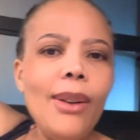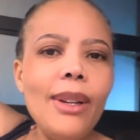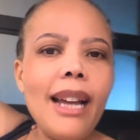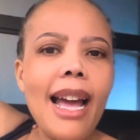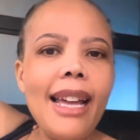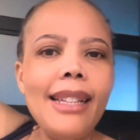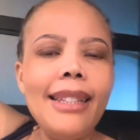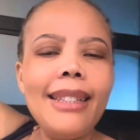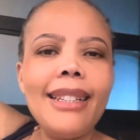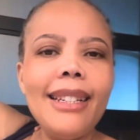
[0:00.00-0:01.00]

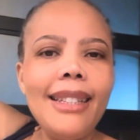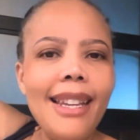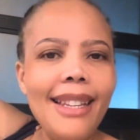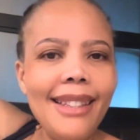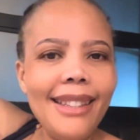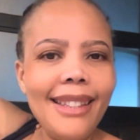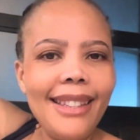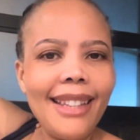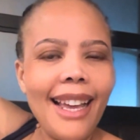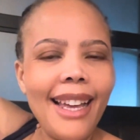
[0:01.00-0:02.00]
guys,
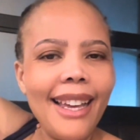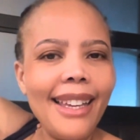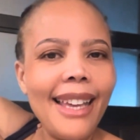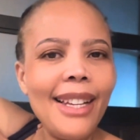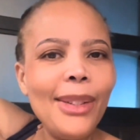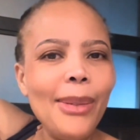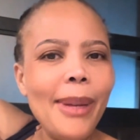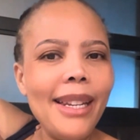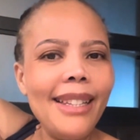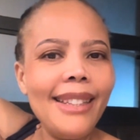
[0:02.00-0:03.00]
greetings,
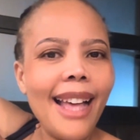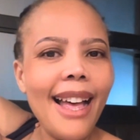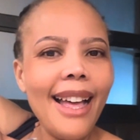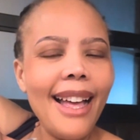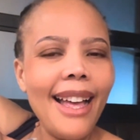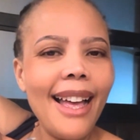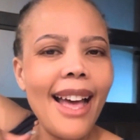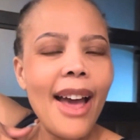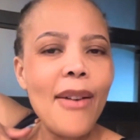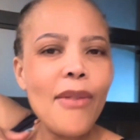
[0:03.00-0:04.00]
Kelidumelisa,
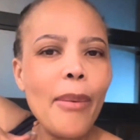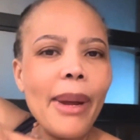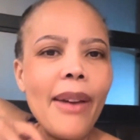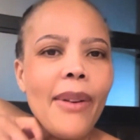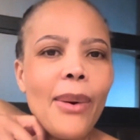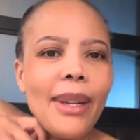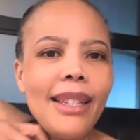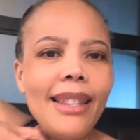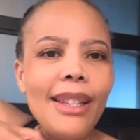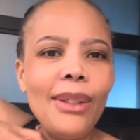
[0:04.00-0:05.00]
from wherever you're
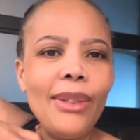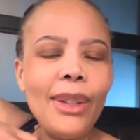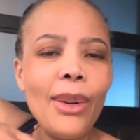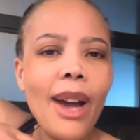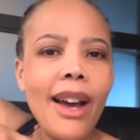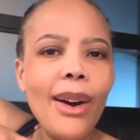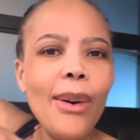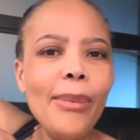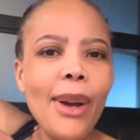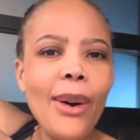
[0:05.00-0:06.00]
watching this video. I
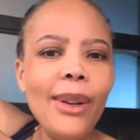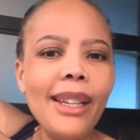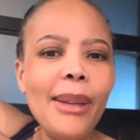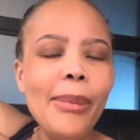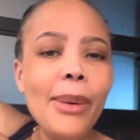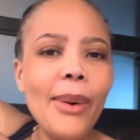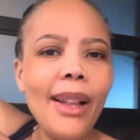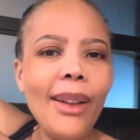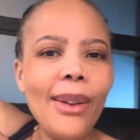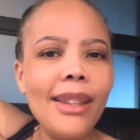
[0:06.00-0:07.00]
hope you're all keeping
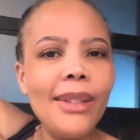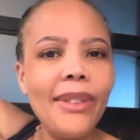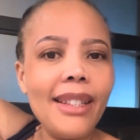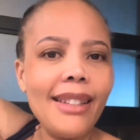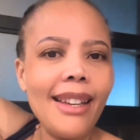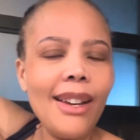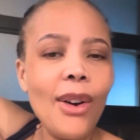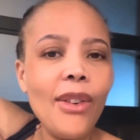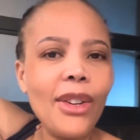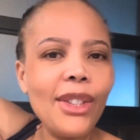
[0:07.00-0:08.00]
well on this first day
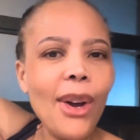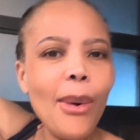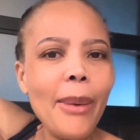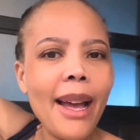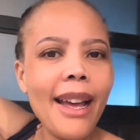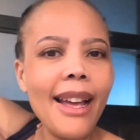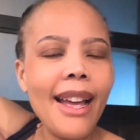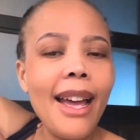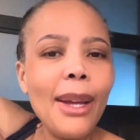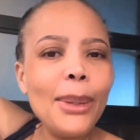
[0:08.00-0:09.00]
of October
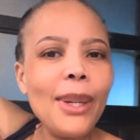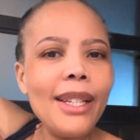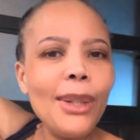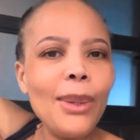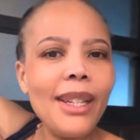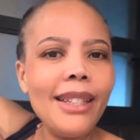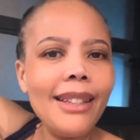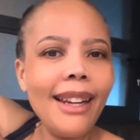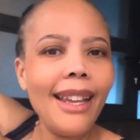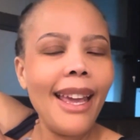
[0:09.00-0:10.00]

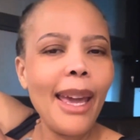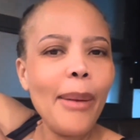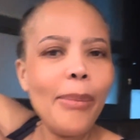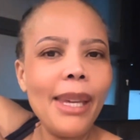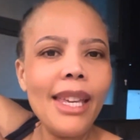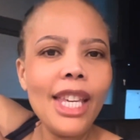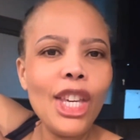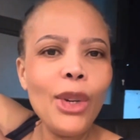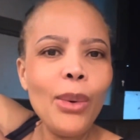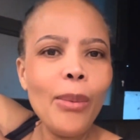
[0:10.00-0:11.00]
2023. Happy
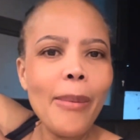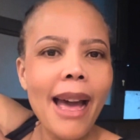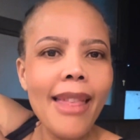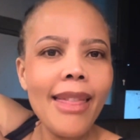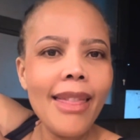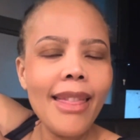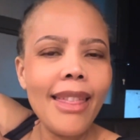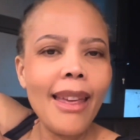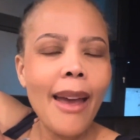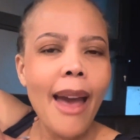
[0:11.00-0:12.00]
new month.
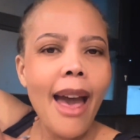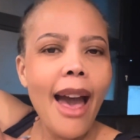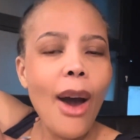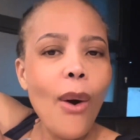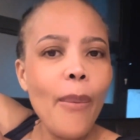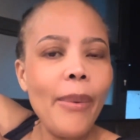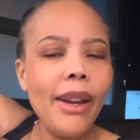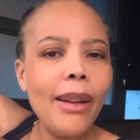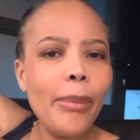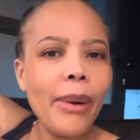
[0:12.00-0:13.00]
I hope
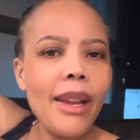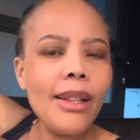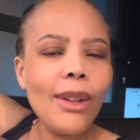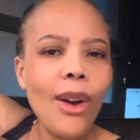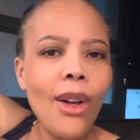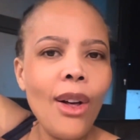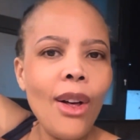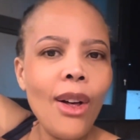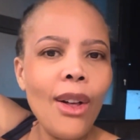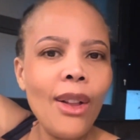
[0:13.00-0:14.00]
it brings
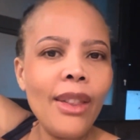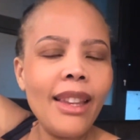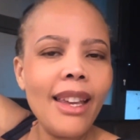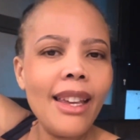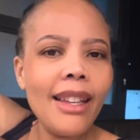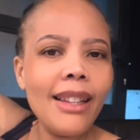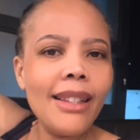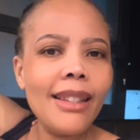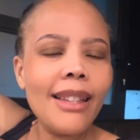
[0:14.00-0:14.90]
all things